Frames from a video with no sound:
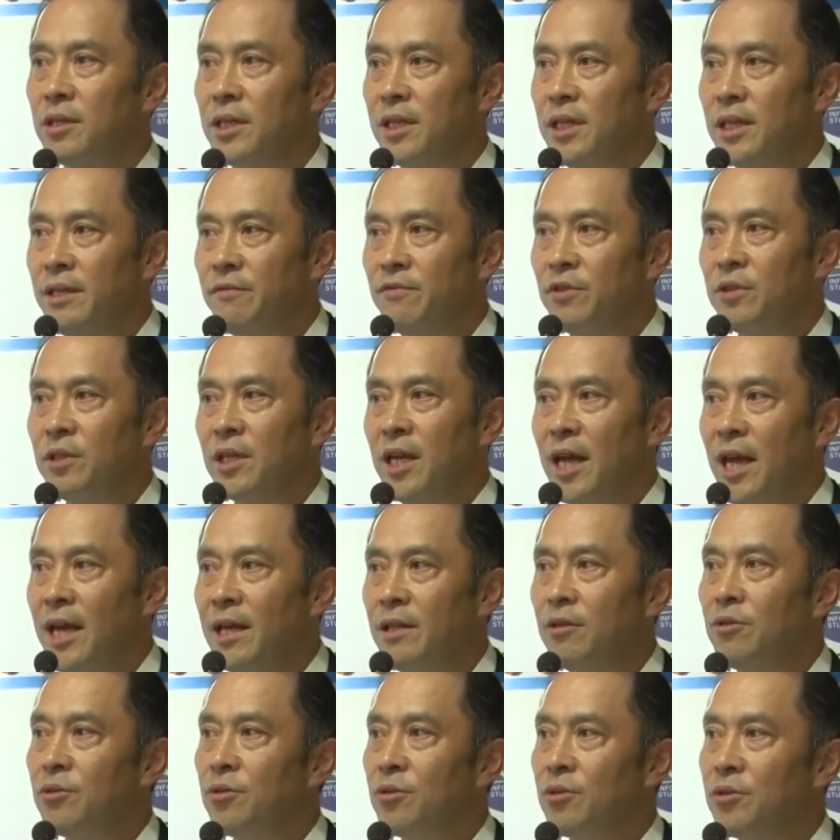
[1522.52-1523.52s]
even
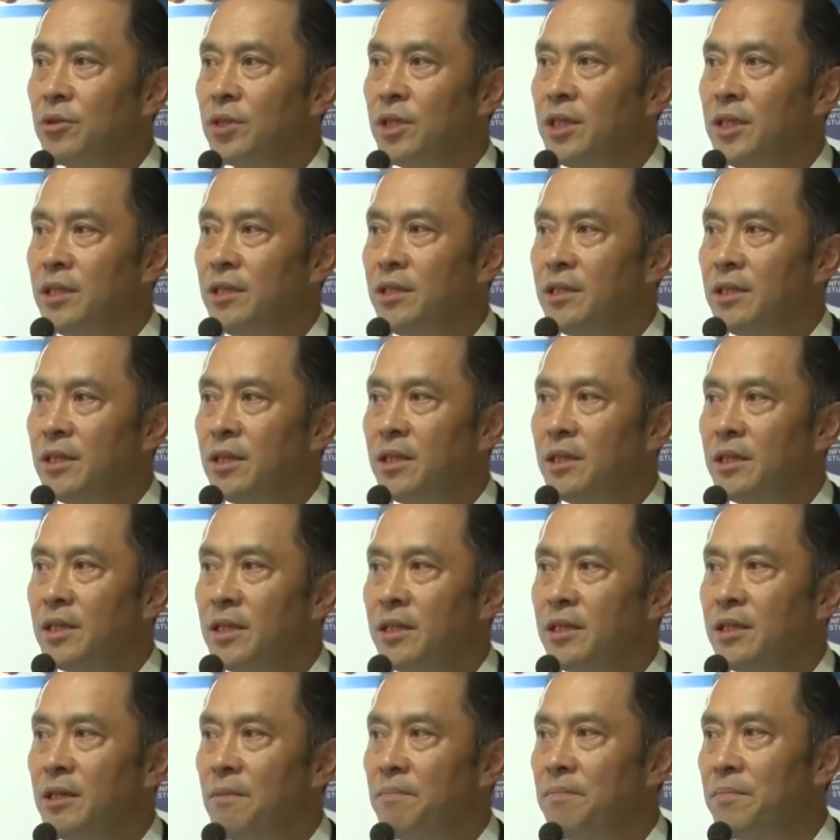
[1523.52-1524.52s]
enter India
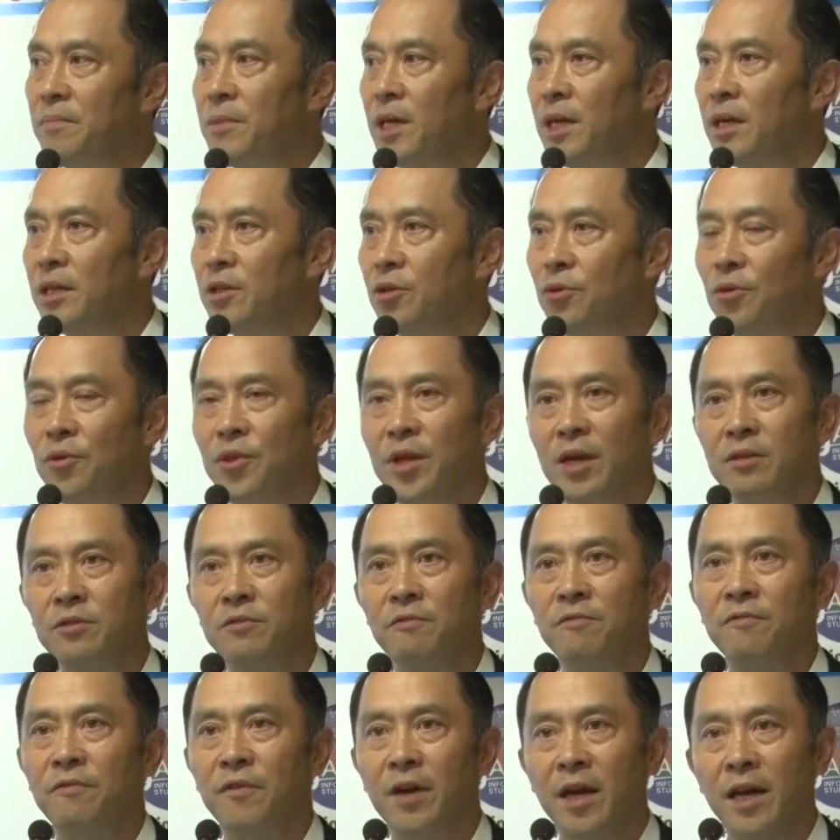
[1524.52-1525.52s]
in the uh,
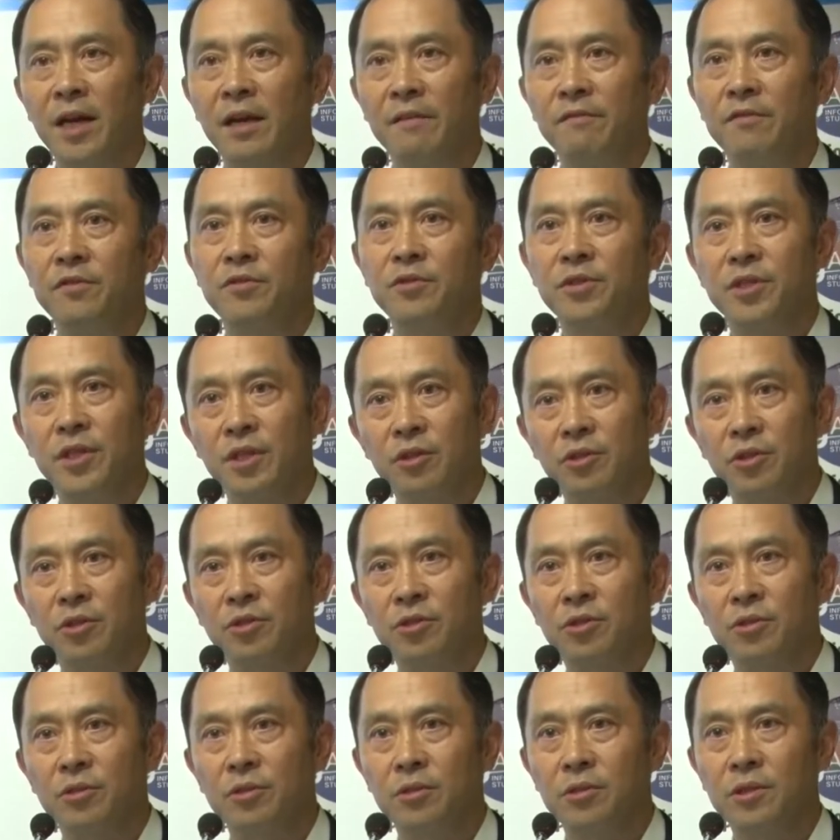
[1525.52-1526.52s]
2005
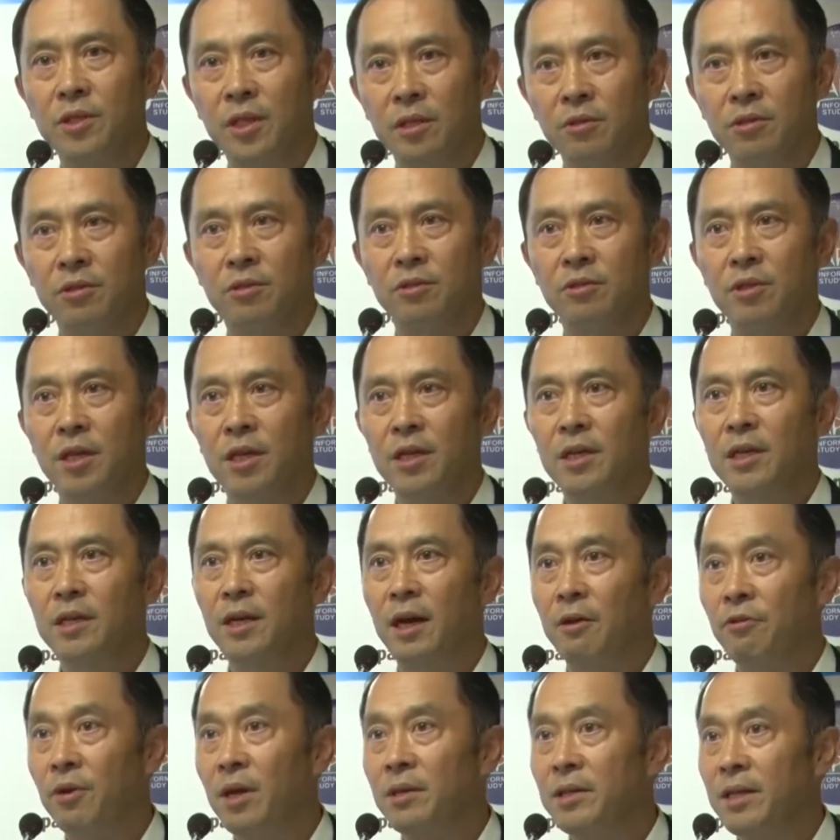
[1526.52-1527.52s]
six, six
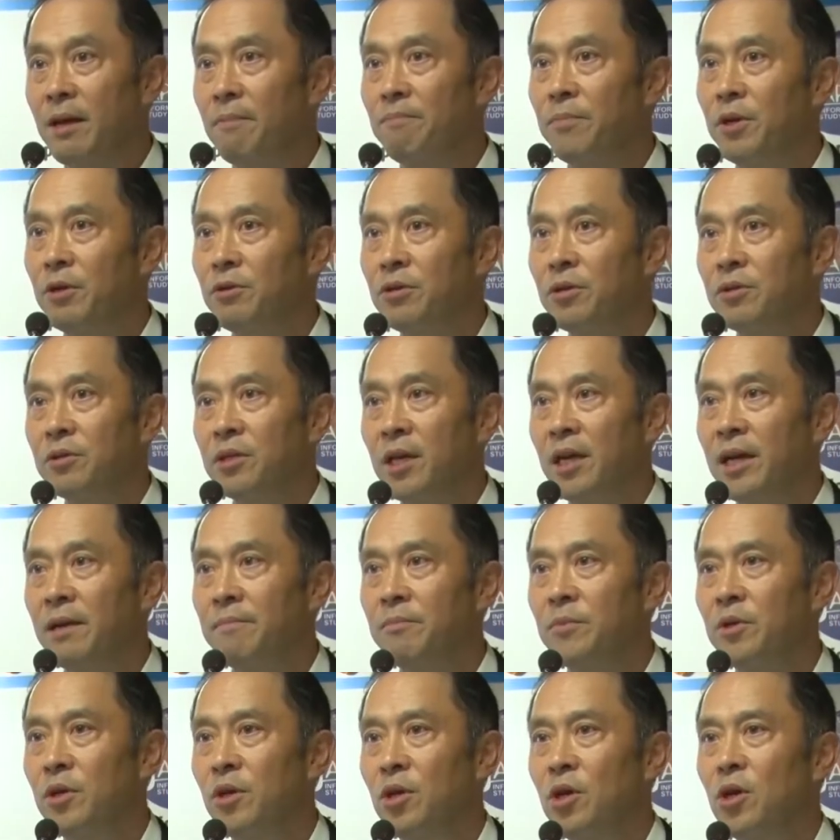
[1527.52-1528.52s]
around that period of
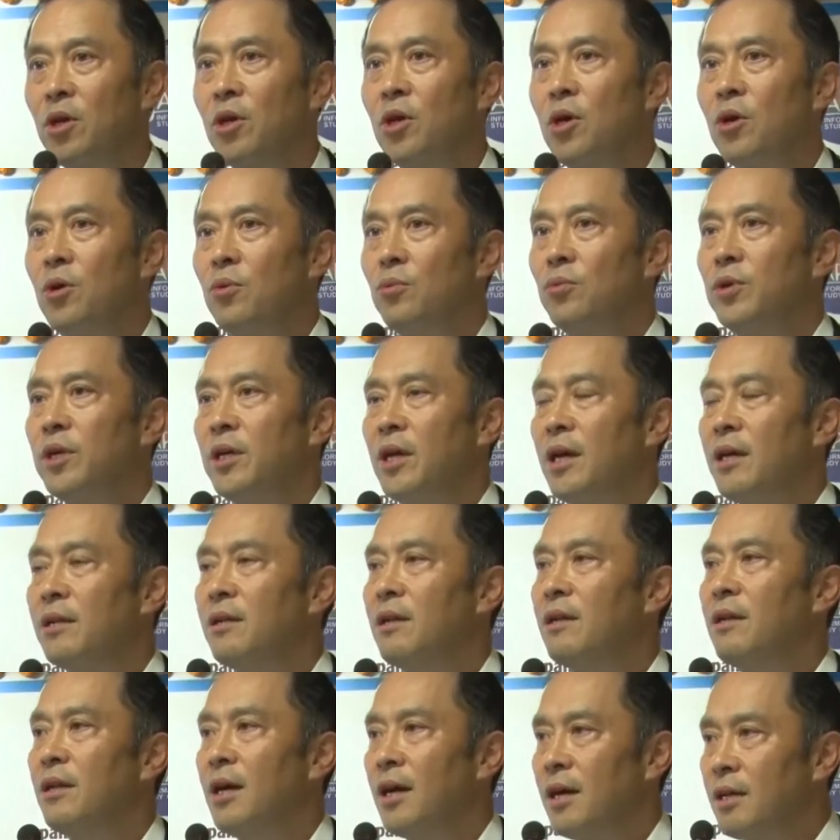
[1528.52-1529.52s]
time. We had
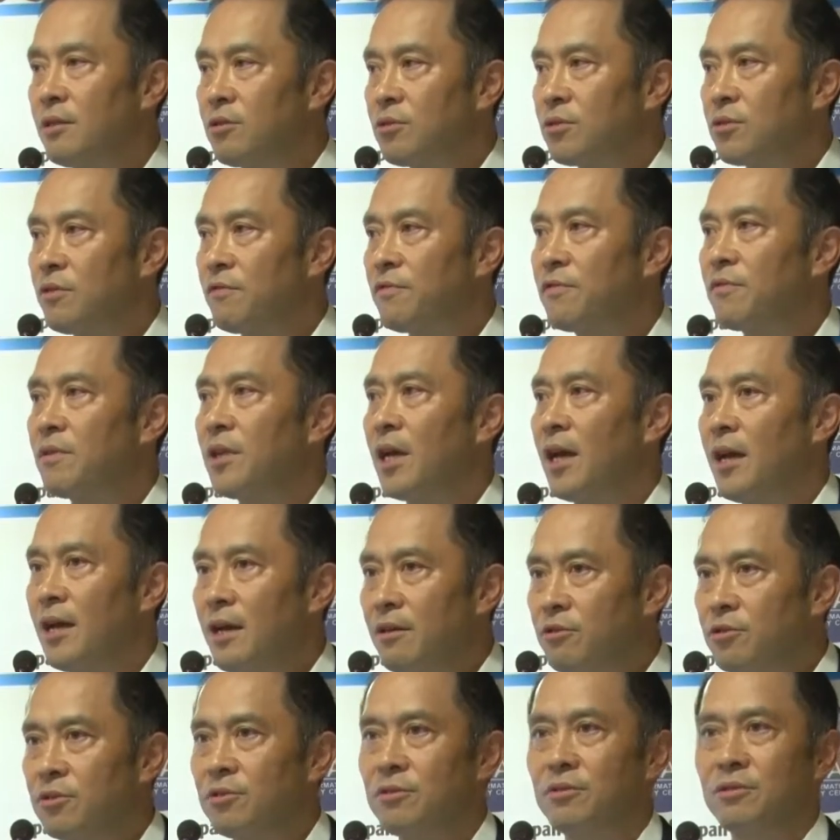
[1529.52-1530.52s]
lots of
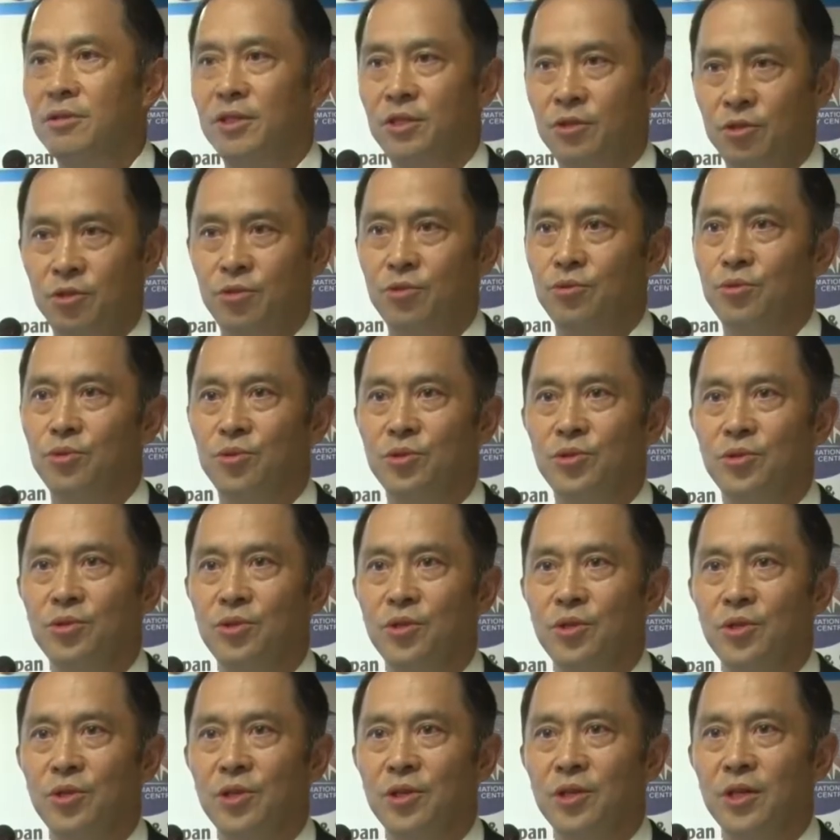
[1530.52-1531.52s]
tax issues
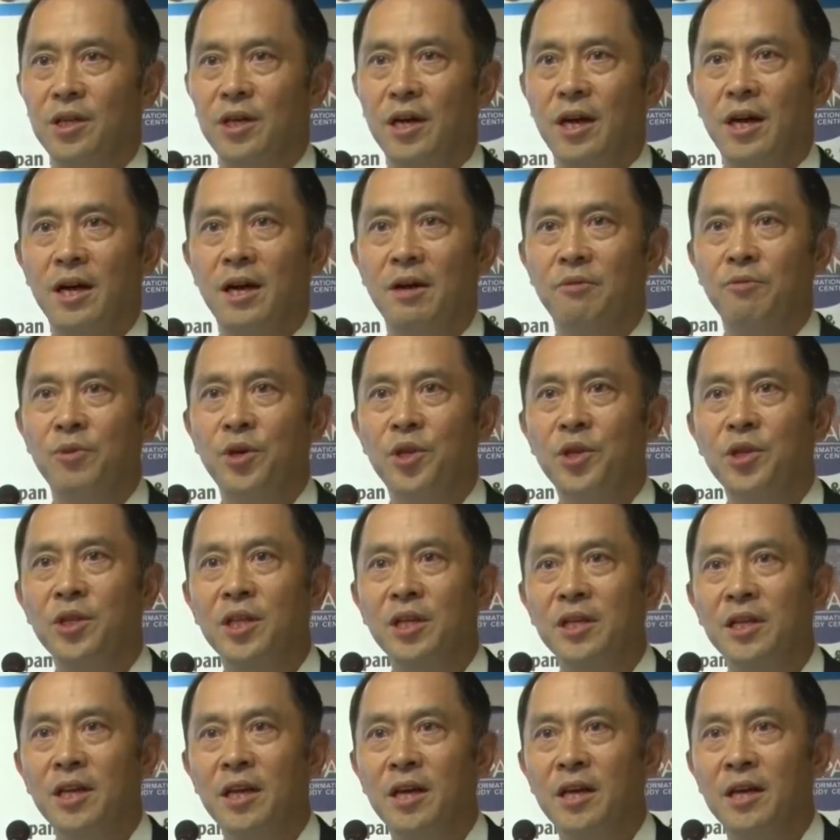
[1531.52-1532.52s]
uh, with
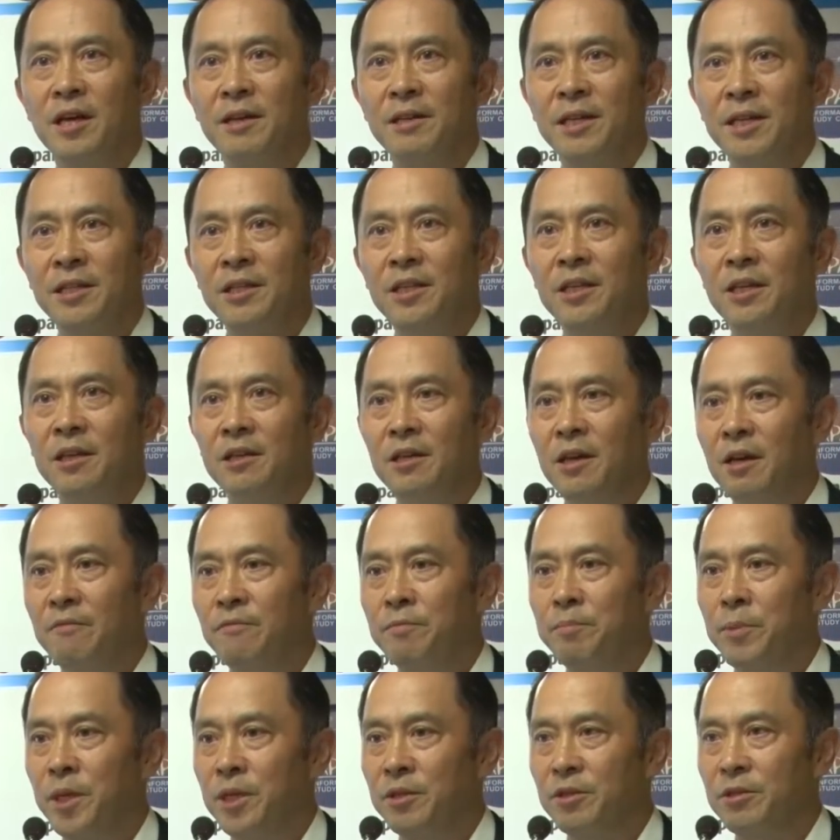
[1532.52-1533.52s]
the uh, Indian
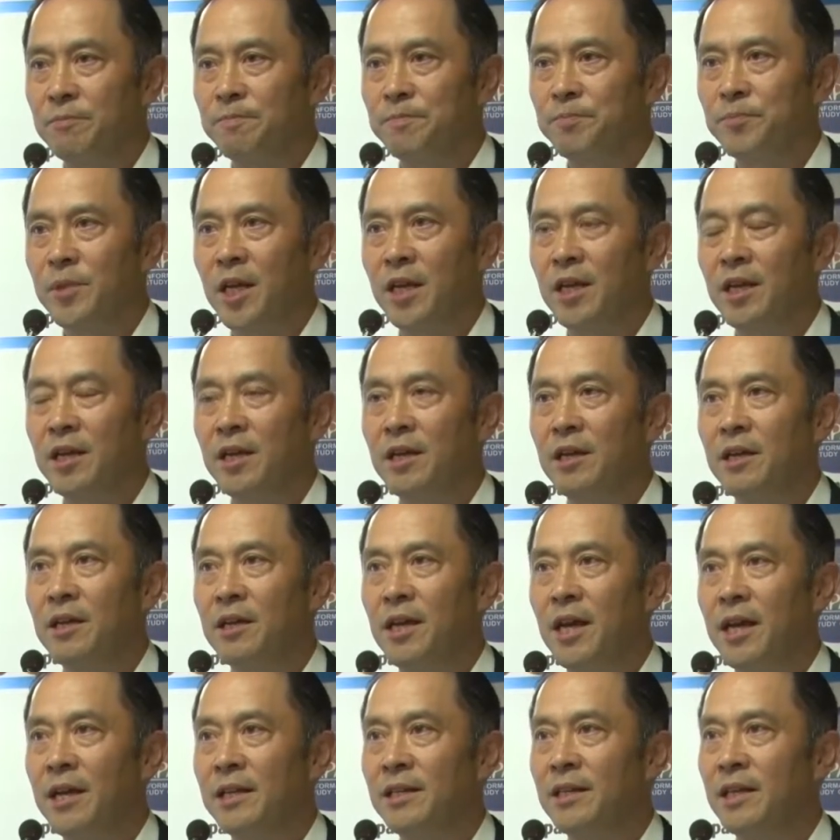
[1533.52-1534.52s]
government, uh,
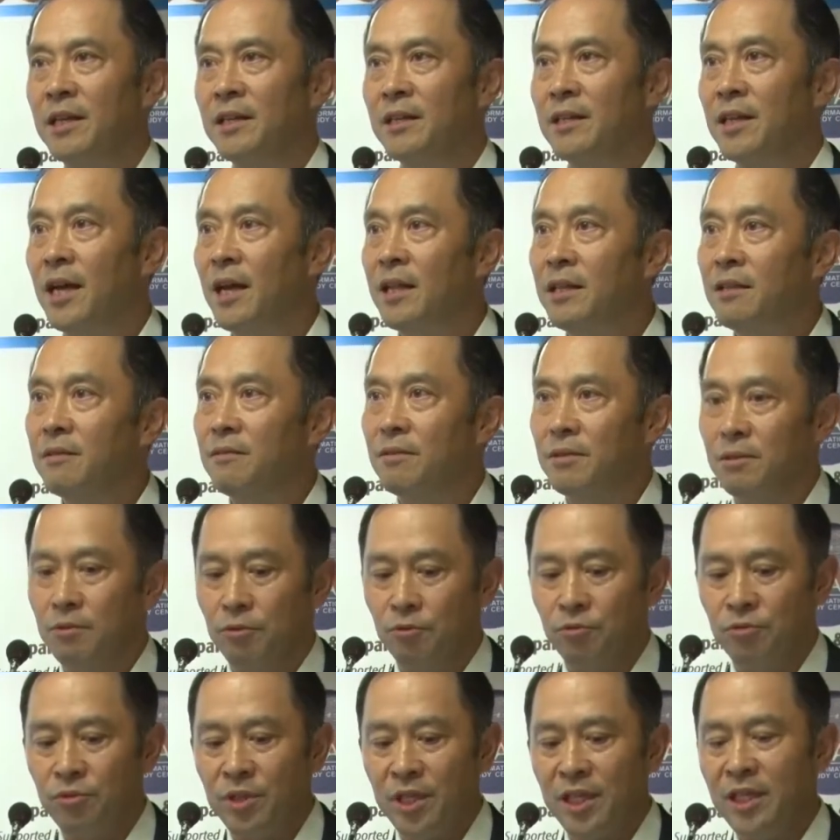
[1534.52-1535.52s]
and that
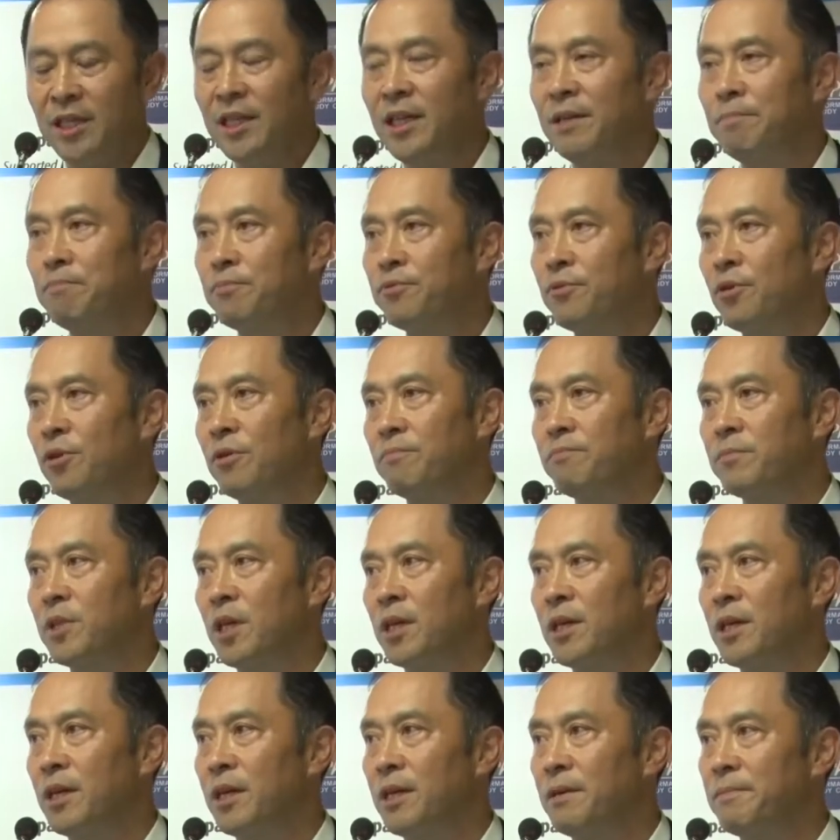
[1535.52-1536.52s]
really prompt,
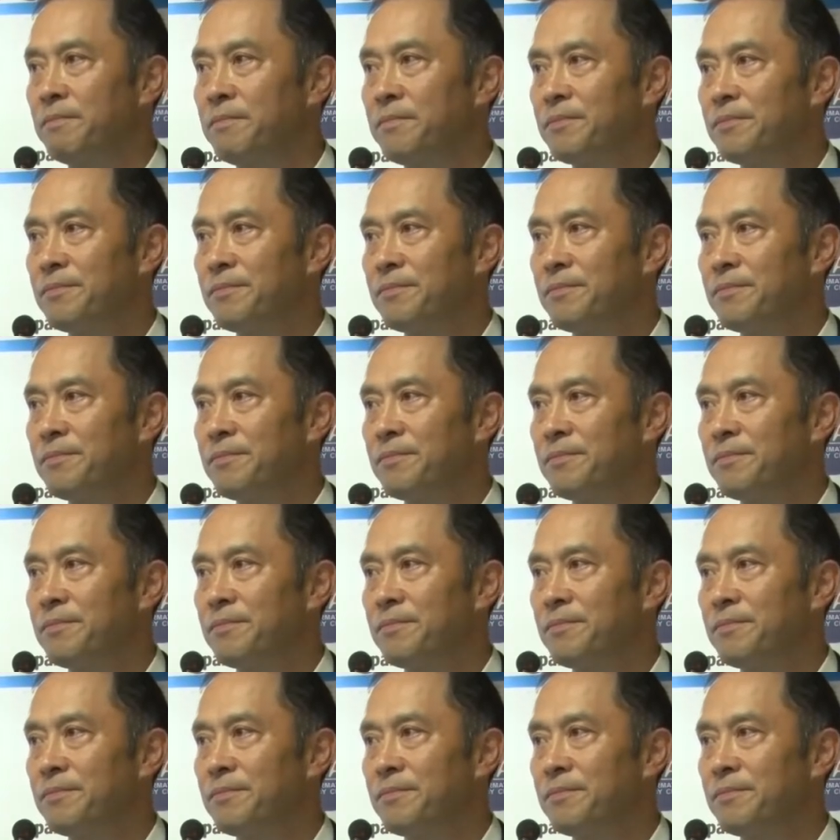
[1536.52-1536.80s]
uh,